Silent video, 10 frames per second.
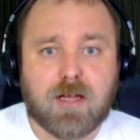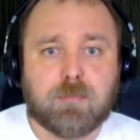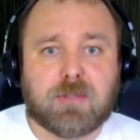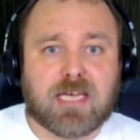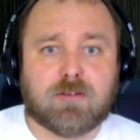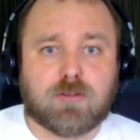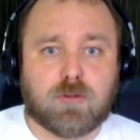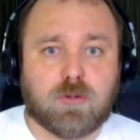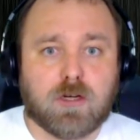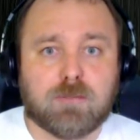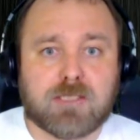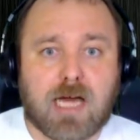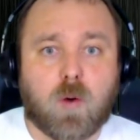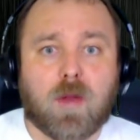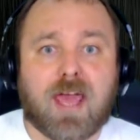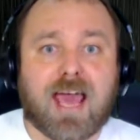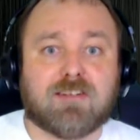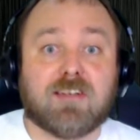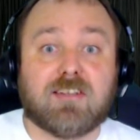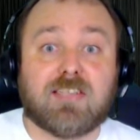PS2 comes out, it
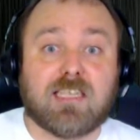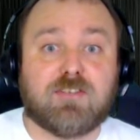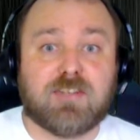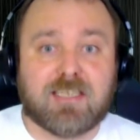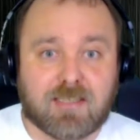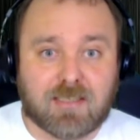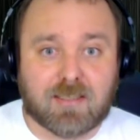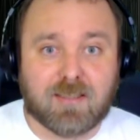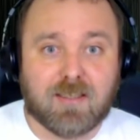has a DVD.